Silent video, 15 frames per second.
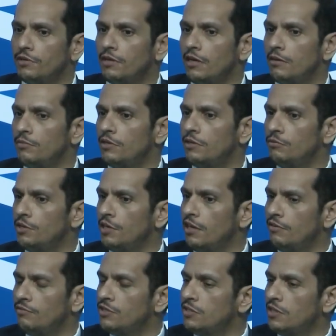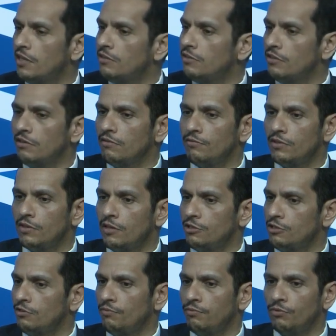I mean, we have standing
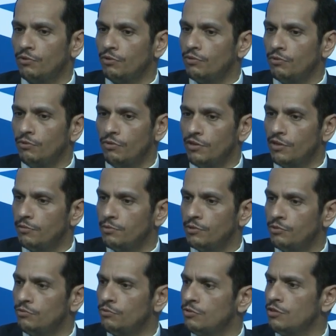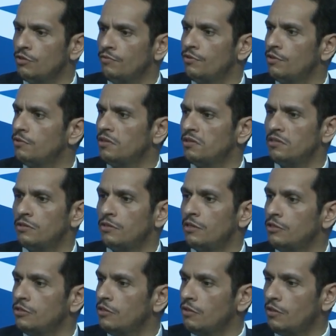invitation for all the rapporteurs of the United Nations.